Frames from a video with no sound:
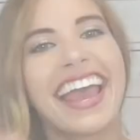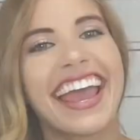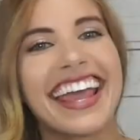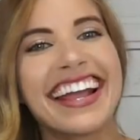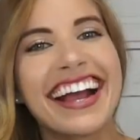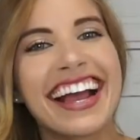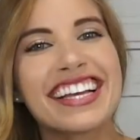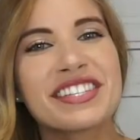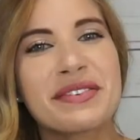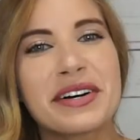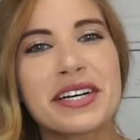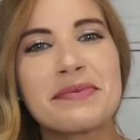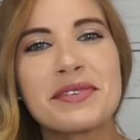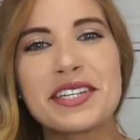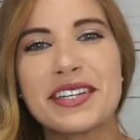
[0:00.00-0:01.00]
Hey guys,
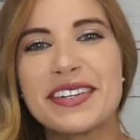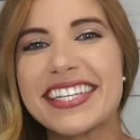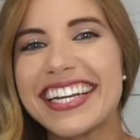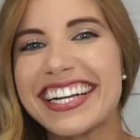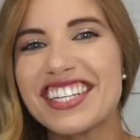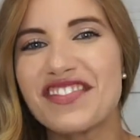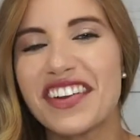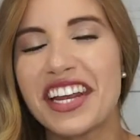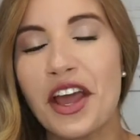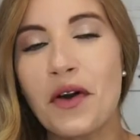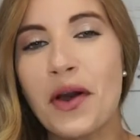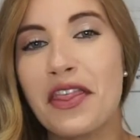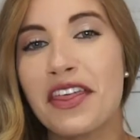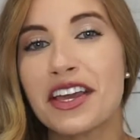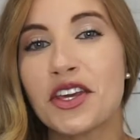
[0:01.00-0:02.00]
welcome to today's
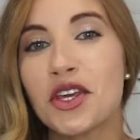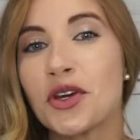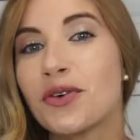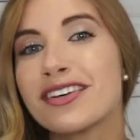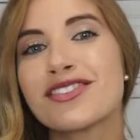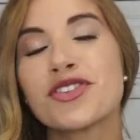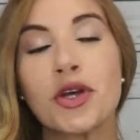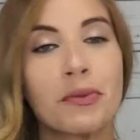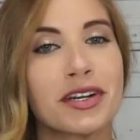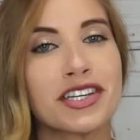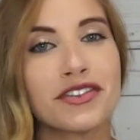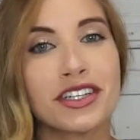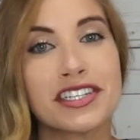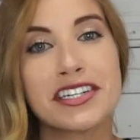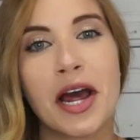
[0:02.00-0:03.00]
video. Thank you so
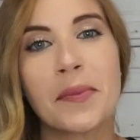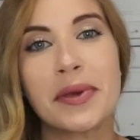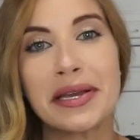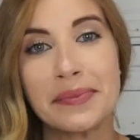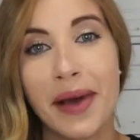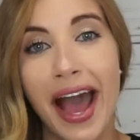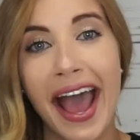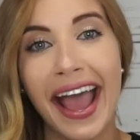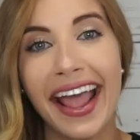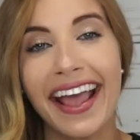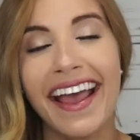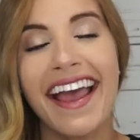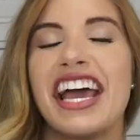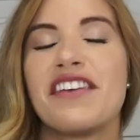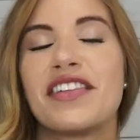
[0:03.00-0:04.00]
much for stopping
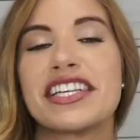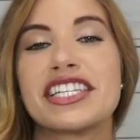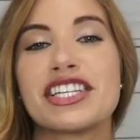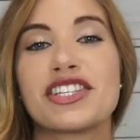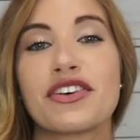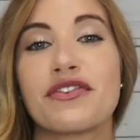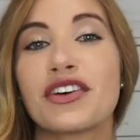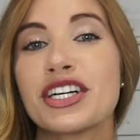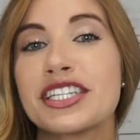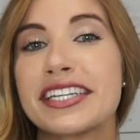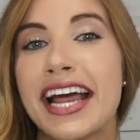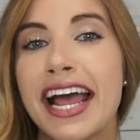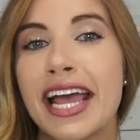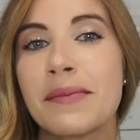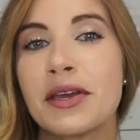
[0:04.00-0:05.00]
by. If this is the first
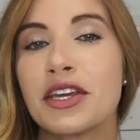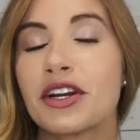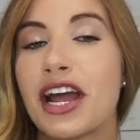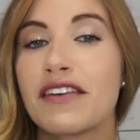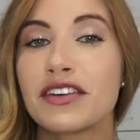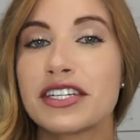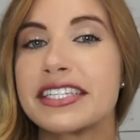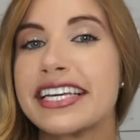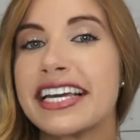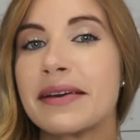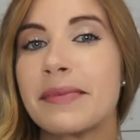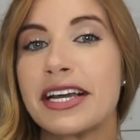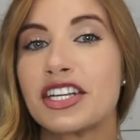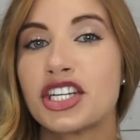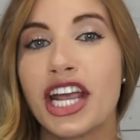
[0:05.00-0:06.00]
time you're ever
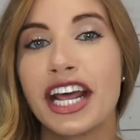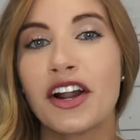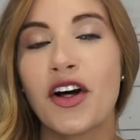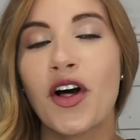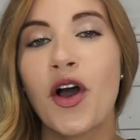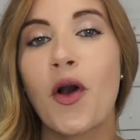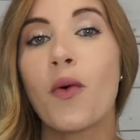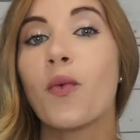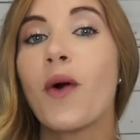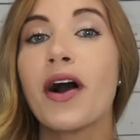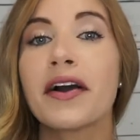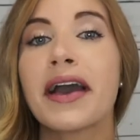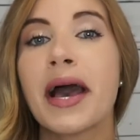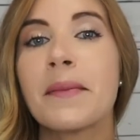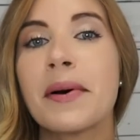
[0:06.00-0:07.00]
seeing my channel,
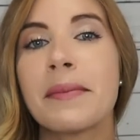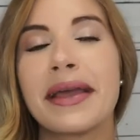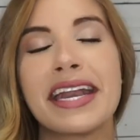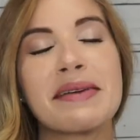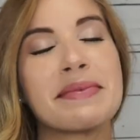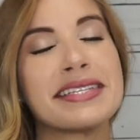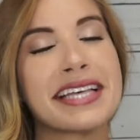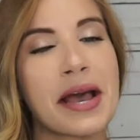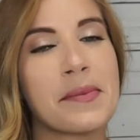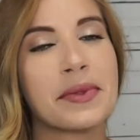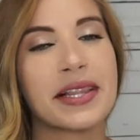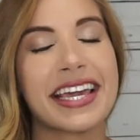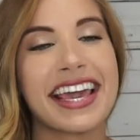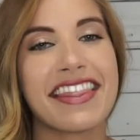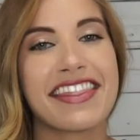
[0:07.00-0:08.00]
welcome. My name is
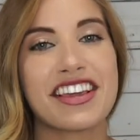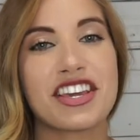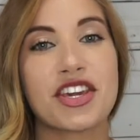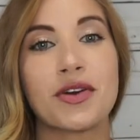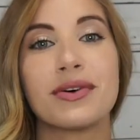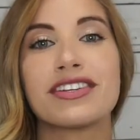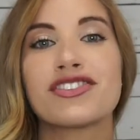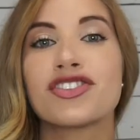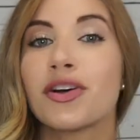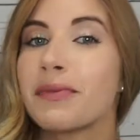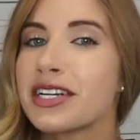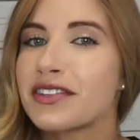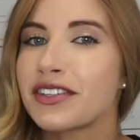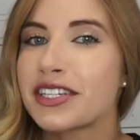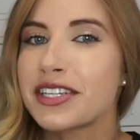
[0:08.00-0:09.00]
Emily. Thank you so
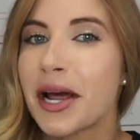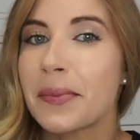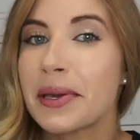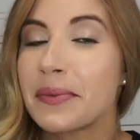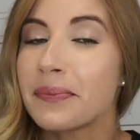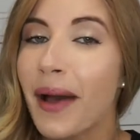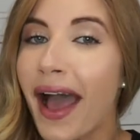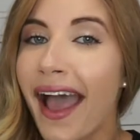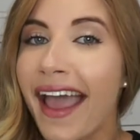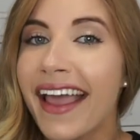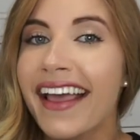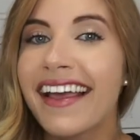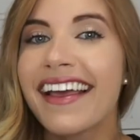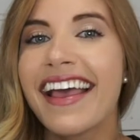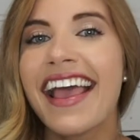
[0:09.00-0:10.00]
much for stopping
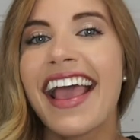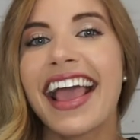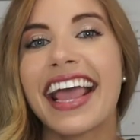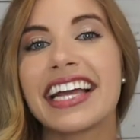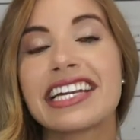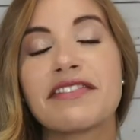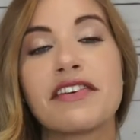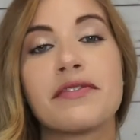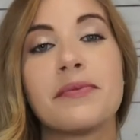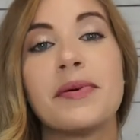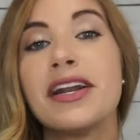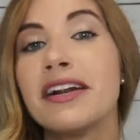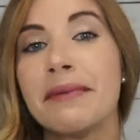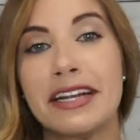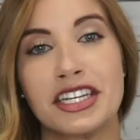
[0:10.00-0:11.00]
by. And if you've
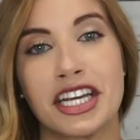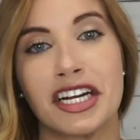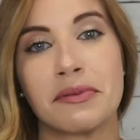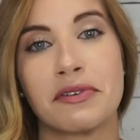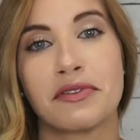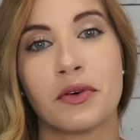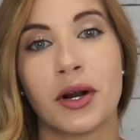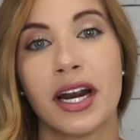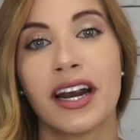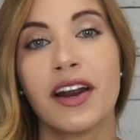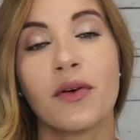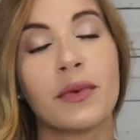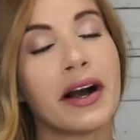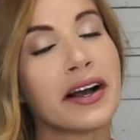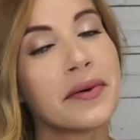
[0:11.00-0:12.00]
been on my channel
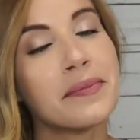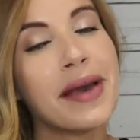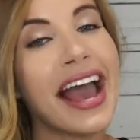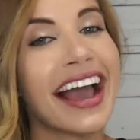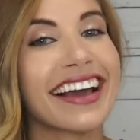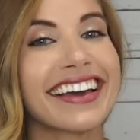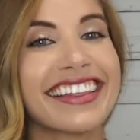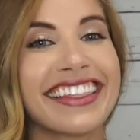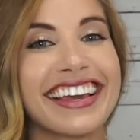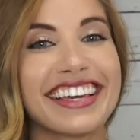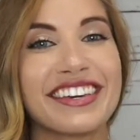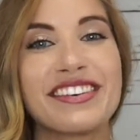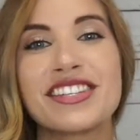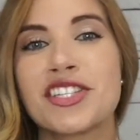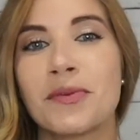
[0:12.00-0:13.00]
before, welcome back. Thank
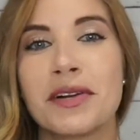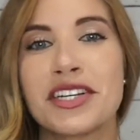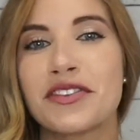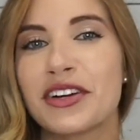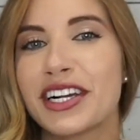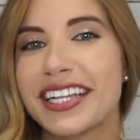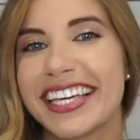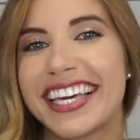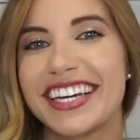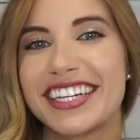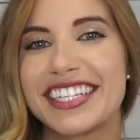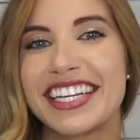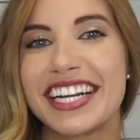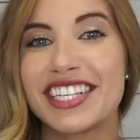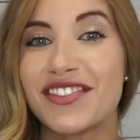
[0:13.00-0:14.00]
you so much for clicking on
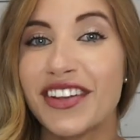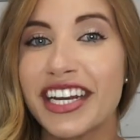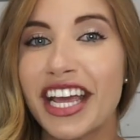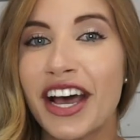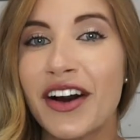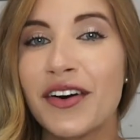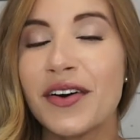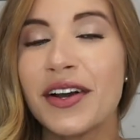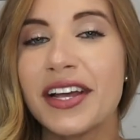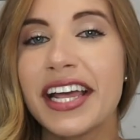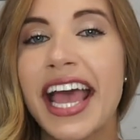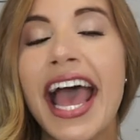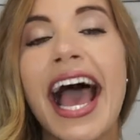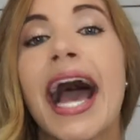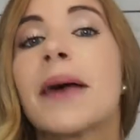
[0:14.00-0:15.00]
today's video.
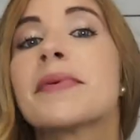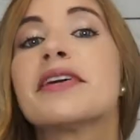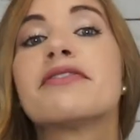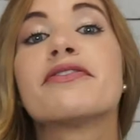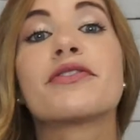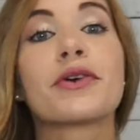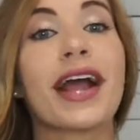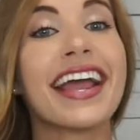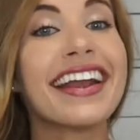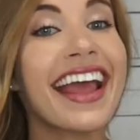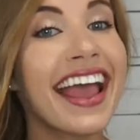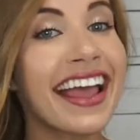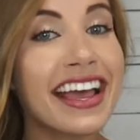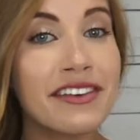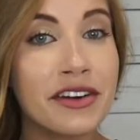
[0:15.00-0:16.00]
Happy
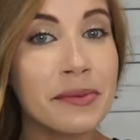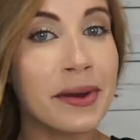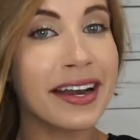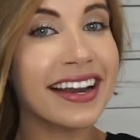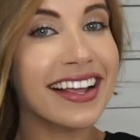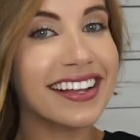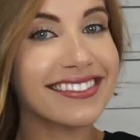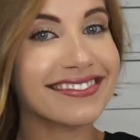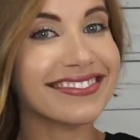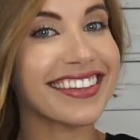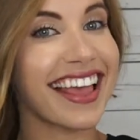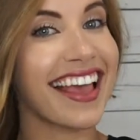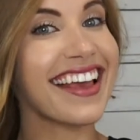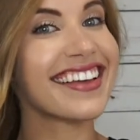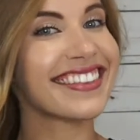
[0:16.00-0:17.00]
Friday, everybody.
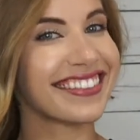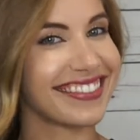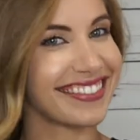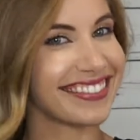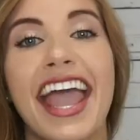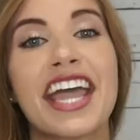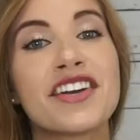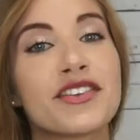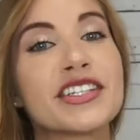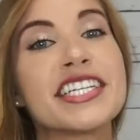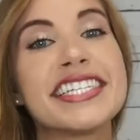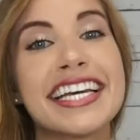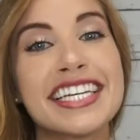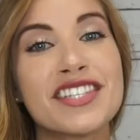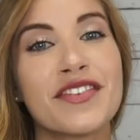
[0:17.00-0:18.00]
Nah. And for
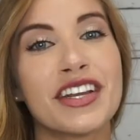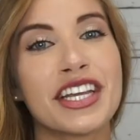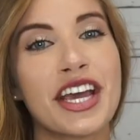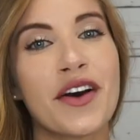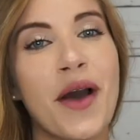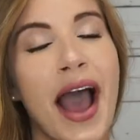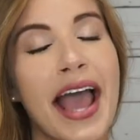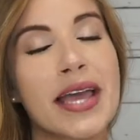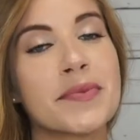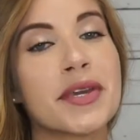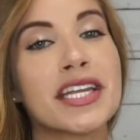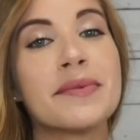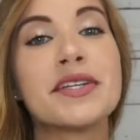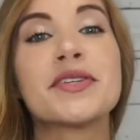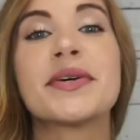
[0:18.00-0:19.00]
today's video, I am
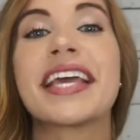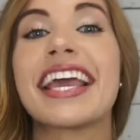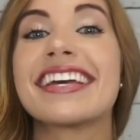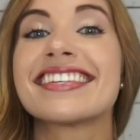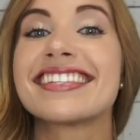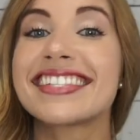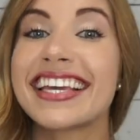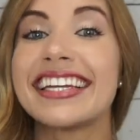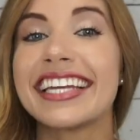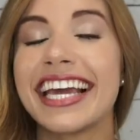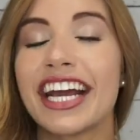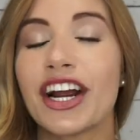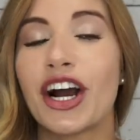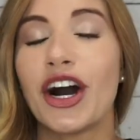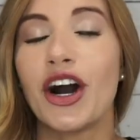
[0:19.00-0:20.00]
going to be doing a
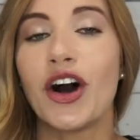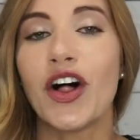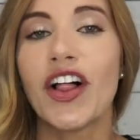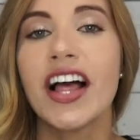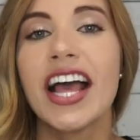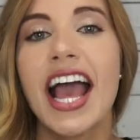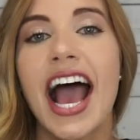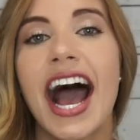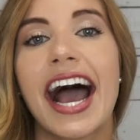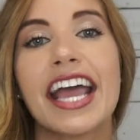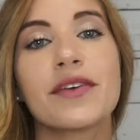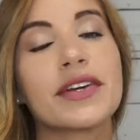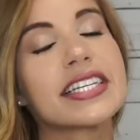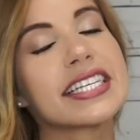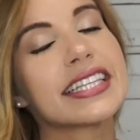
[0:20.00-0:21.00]
skincare haul.
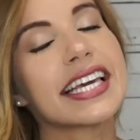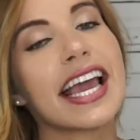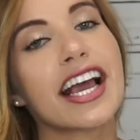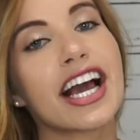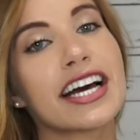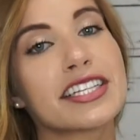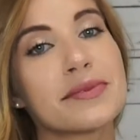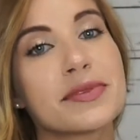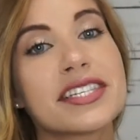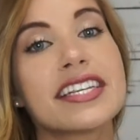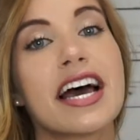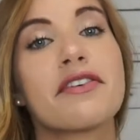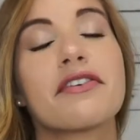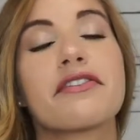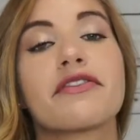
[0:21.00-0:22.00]
I recently got some
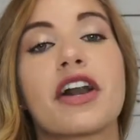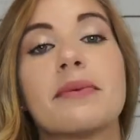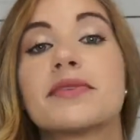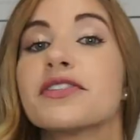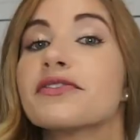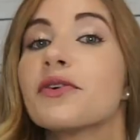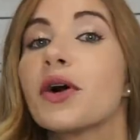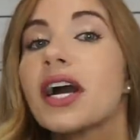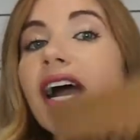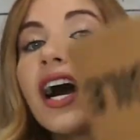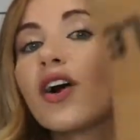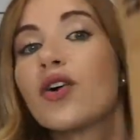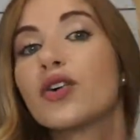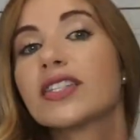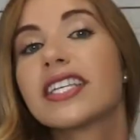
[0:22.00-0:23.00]
stuff from
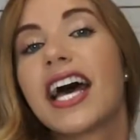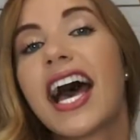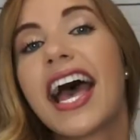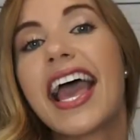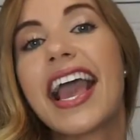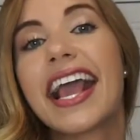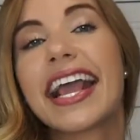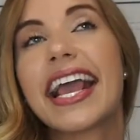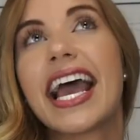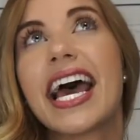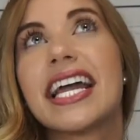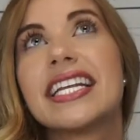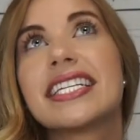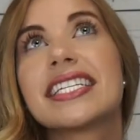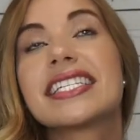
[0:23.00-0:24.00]
Sephora, Ulta,
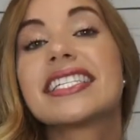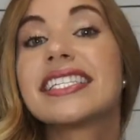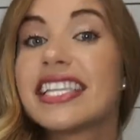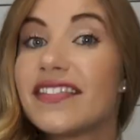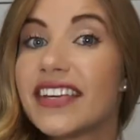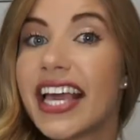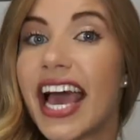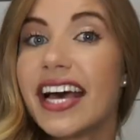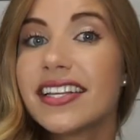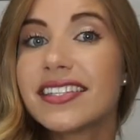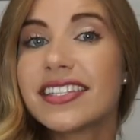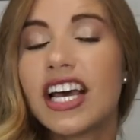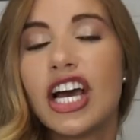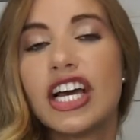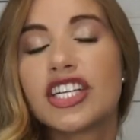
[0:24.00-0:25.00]
and
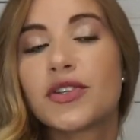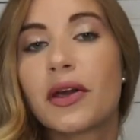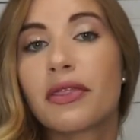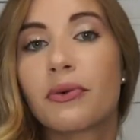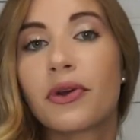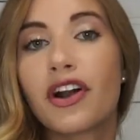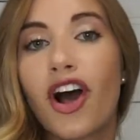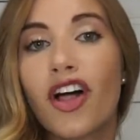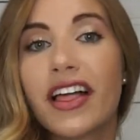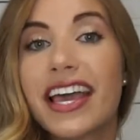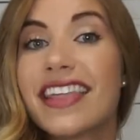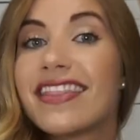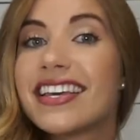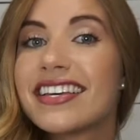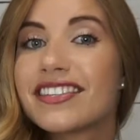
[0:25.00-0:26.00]
CVS. So I threw it all
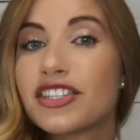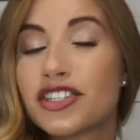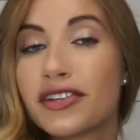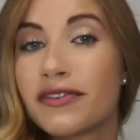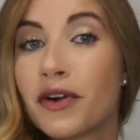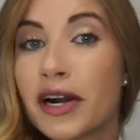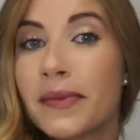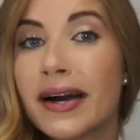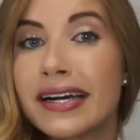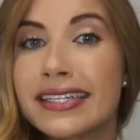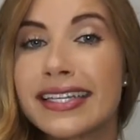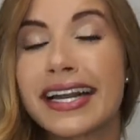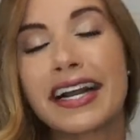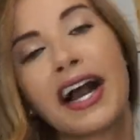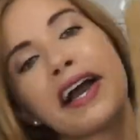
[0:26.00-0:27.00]
in this Sephora box
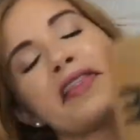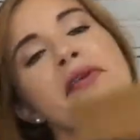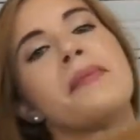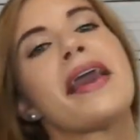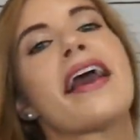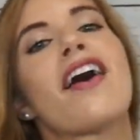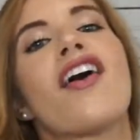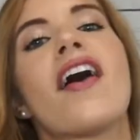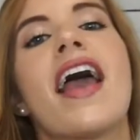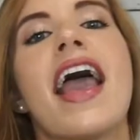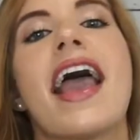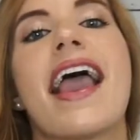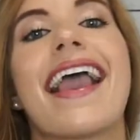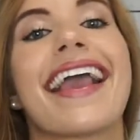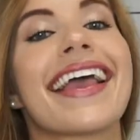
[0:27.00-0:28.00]
that I got in the mail,
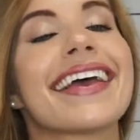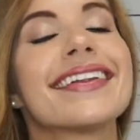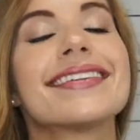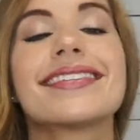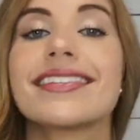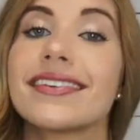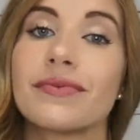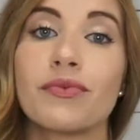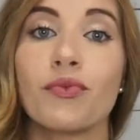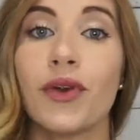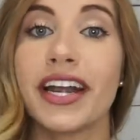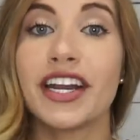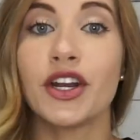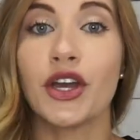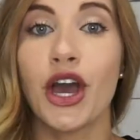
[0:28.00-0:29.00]
and I'm ready to